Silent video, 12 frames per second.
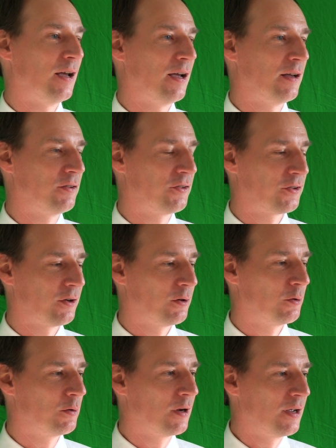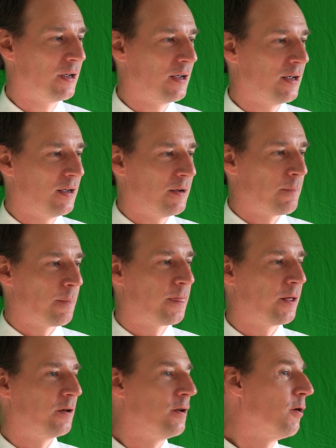And so
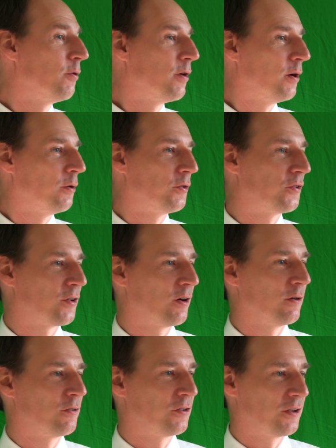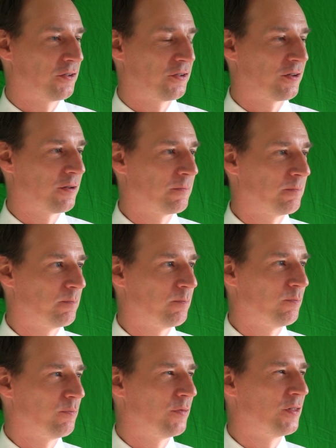the no-nos are just
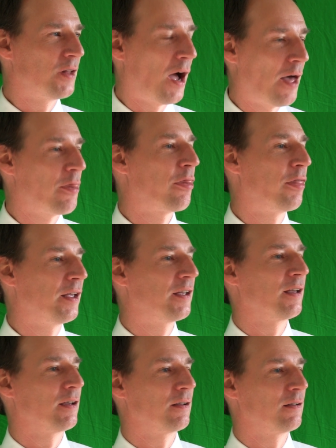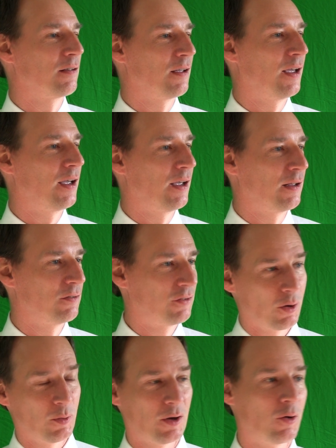not thinking and
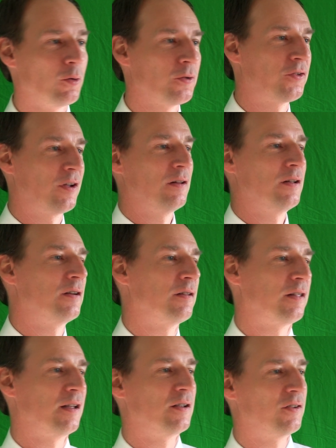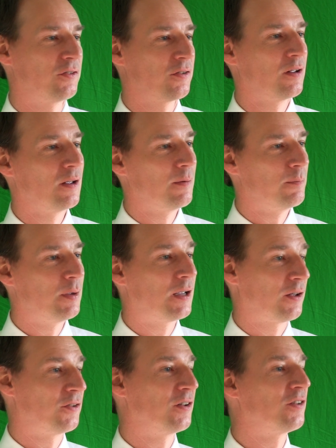going wholesale into things
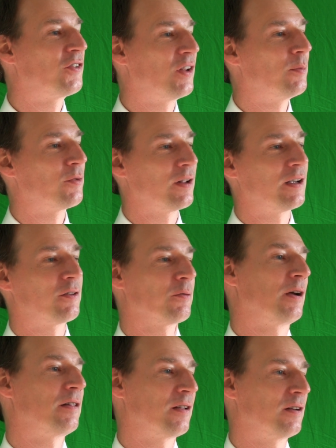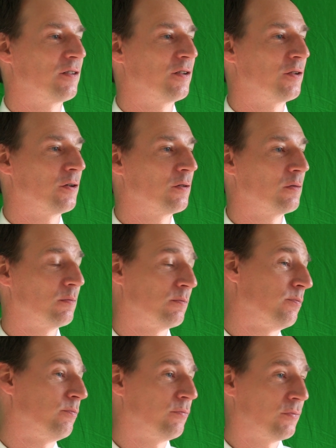because it seems like the right thing to do.
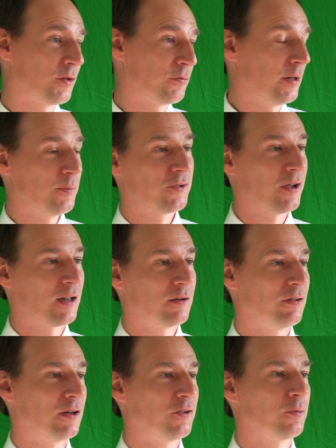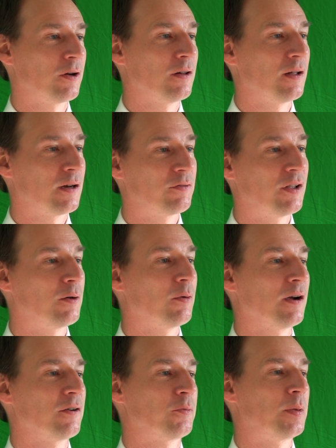The flip side of it is what a lot of data
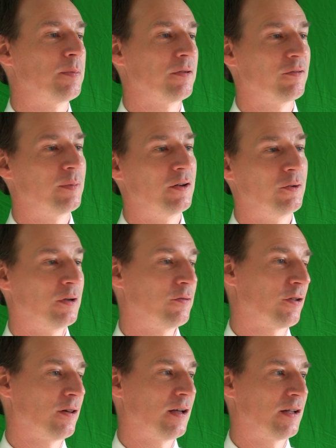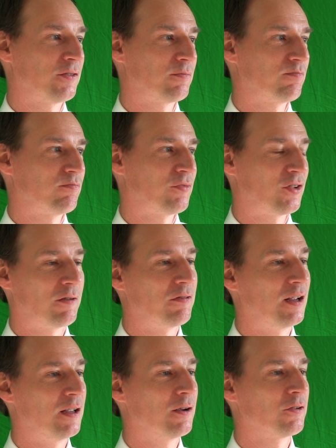warehouse people have been doing for the last
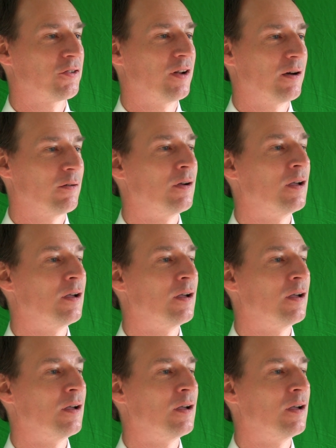7-8 years now.